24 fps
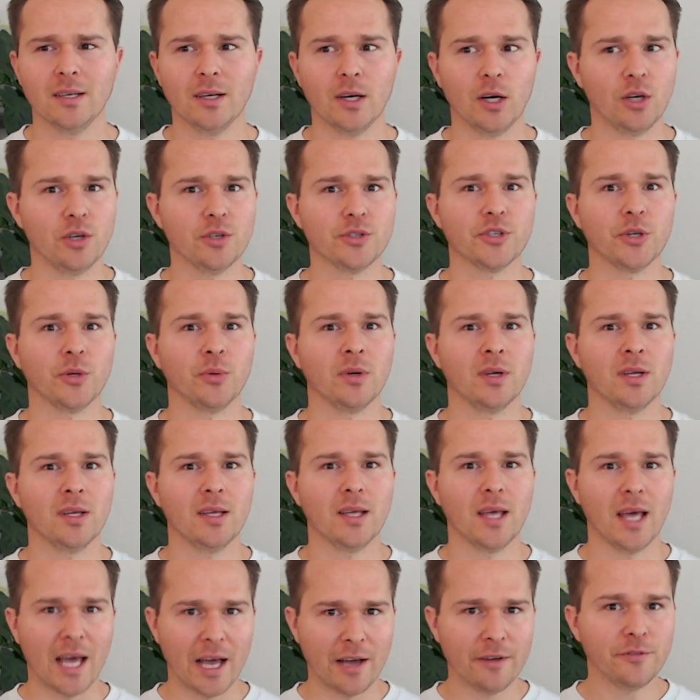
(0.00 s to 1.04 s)
Also,
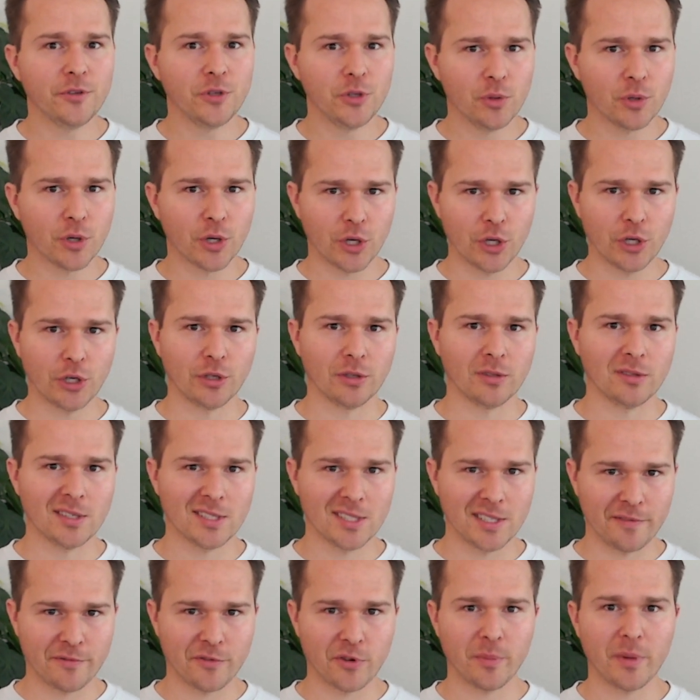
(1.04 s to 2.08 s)
have you heard this
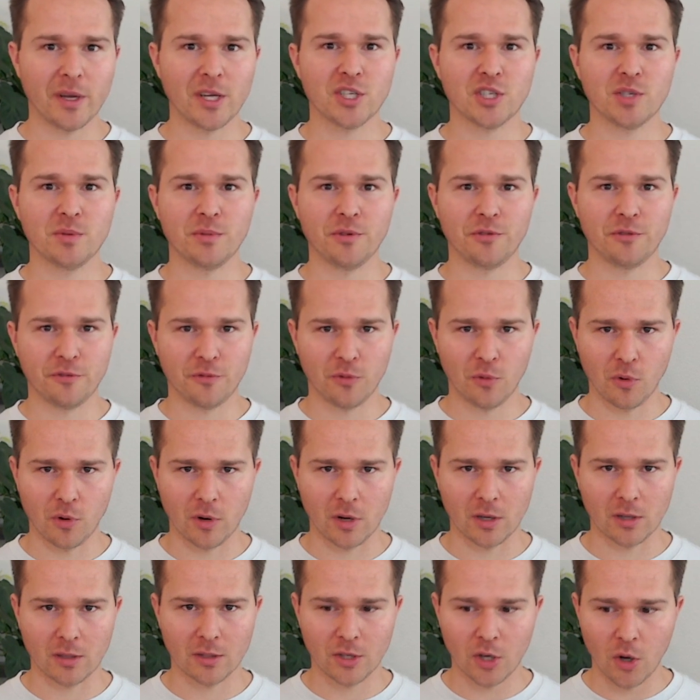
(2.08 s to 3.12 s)
information
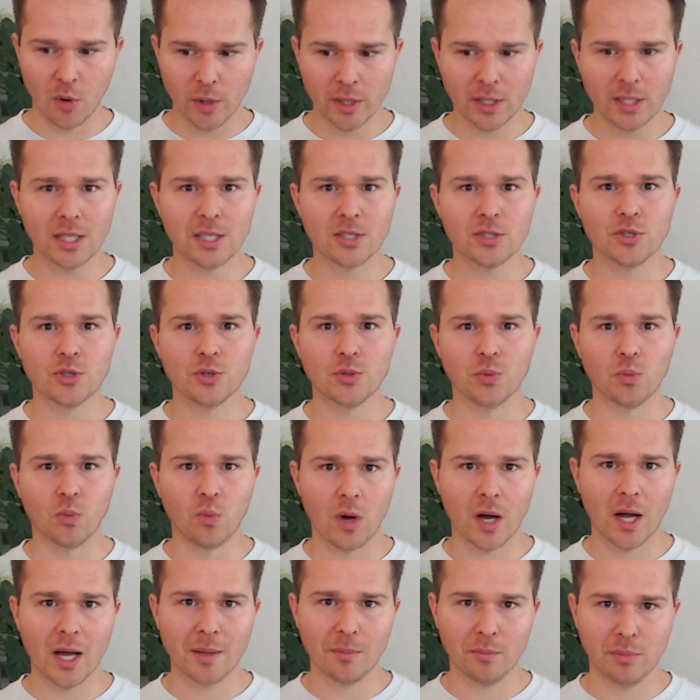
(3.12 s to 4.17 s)
before going into
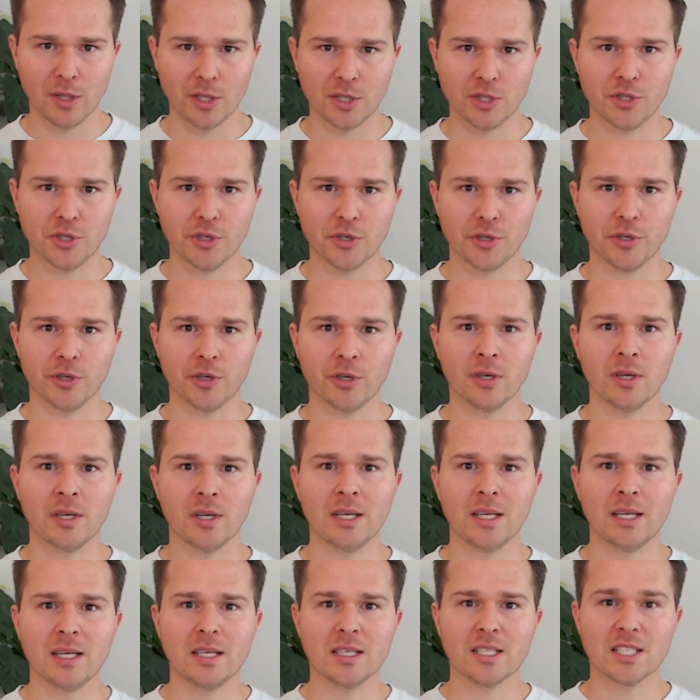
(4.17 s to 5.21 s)
why blood sugar
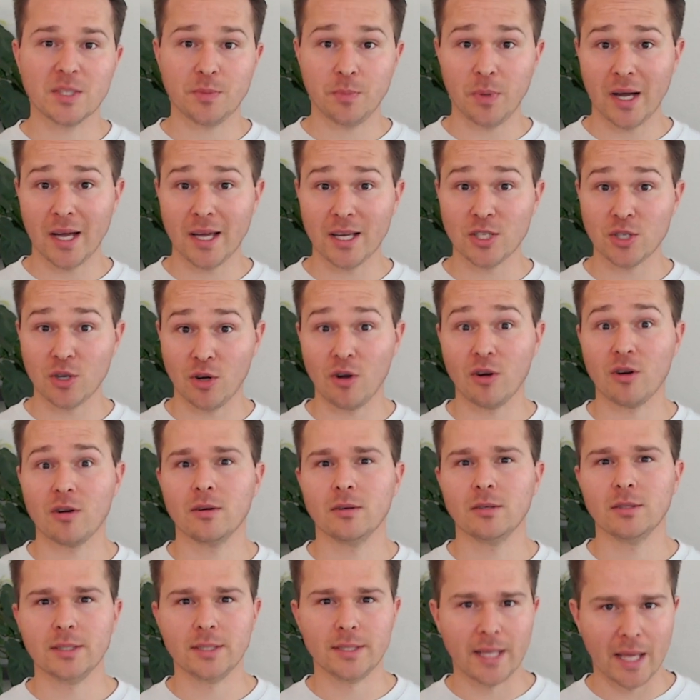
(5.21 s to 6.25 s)
spikes are
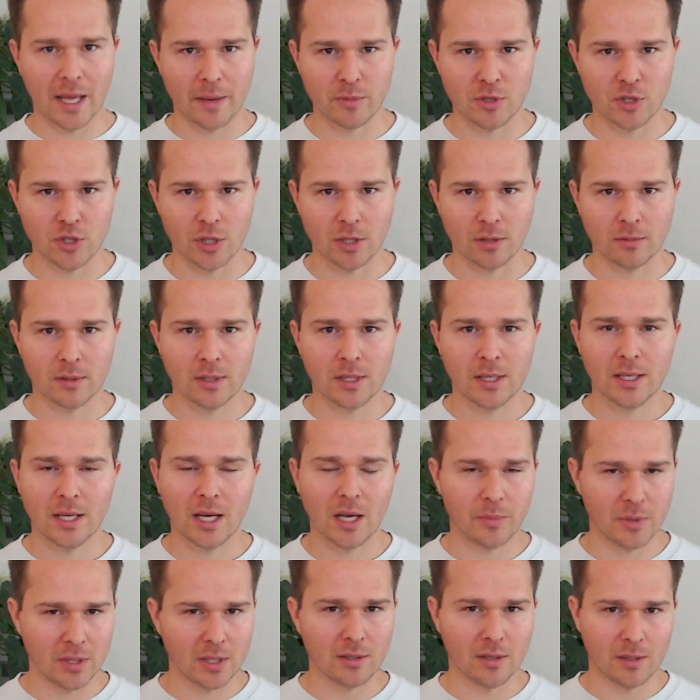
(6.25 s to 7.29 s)
damaging? I'd
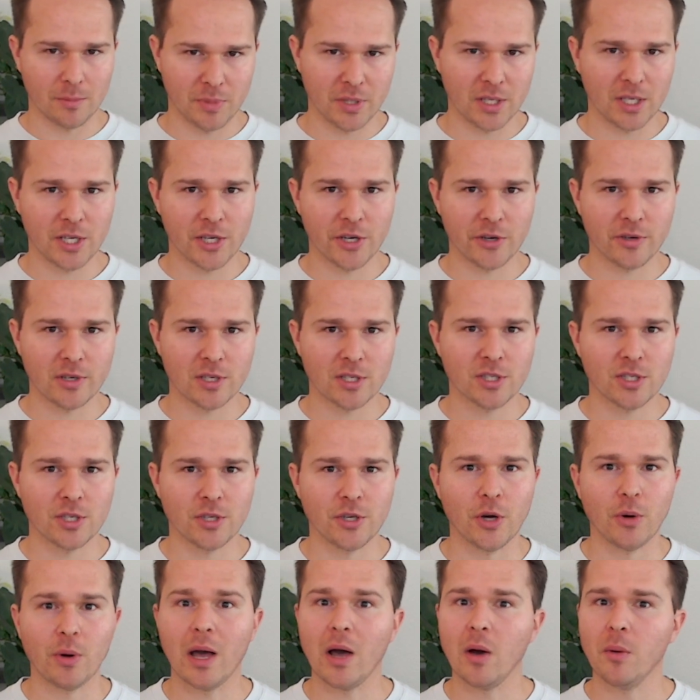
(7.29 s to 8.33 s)
be curious to
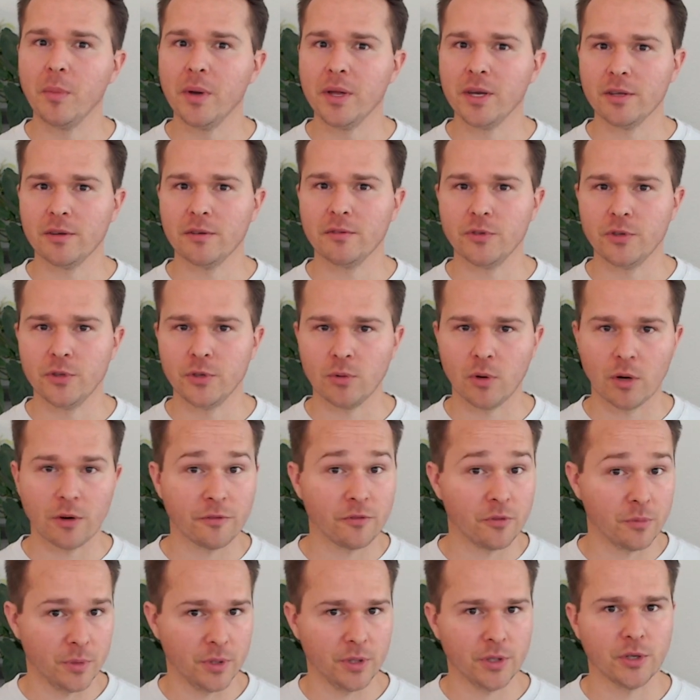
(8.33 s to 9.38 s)
know how many of you are
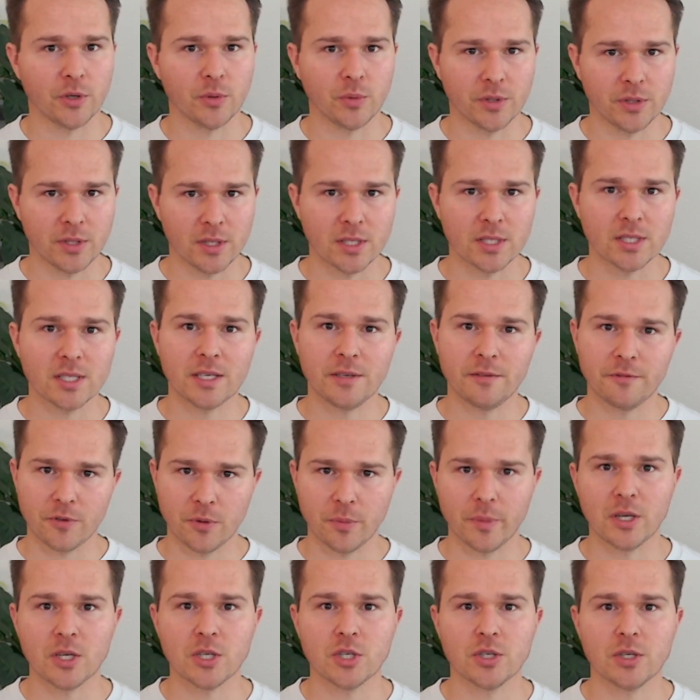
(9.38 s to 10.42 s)
familiar with this
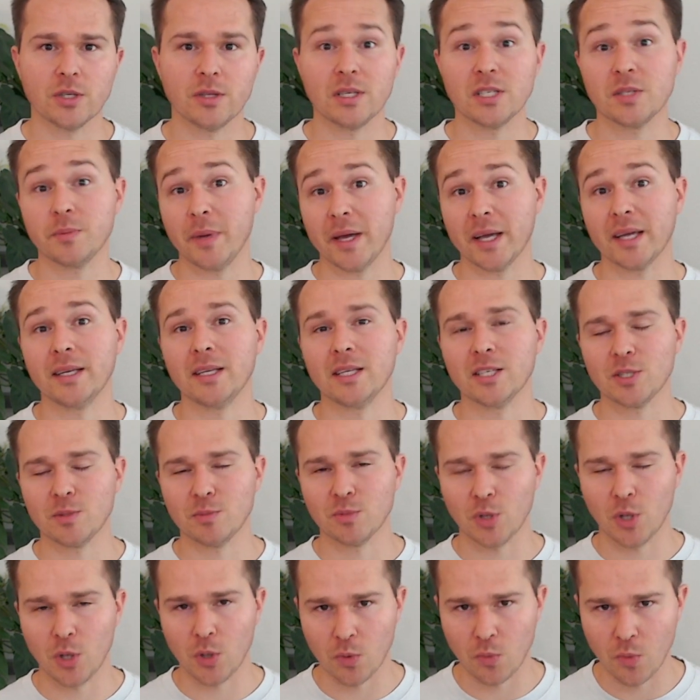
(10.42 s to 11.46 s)
information, these mechanisms
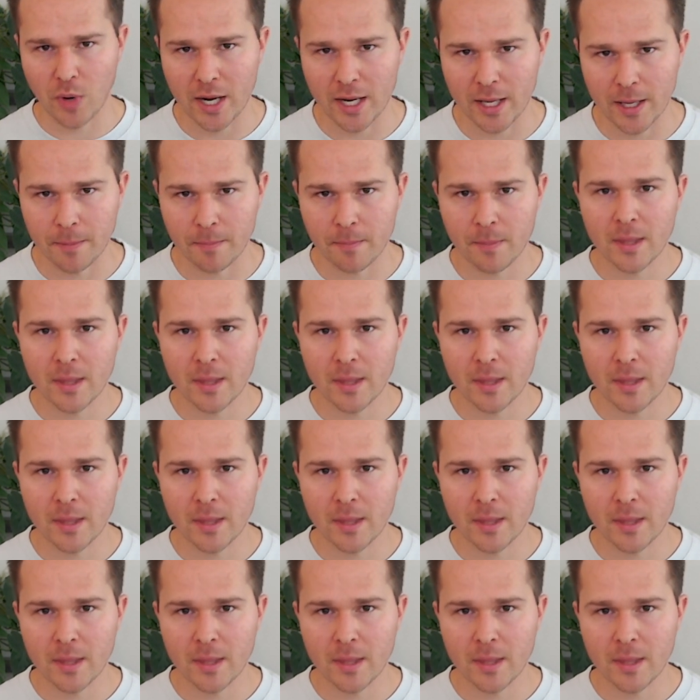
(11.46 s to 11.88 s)
already.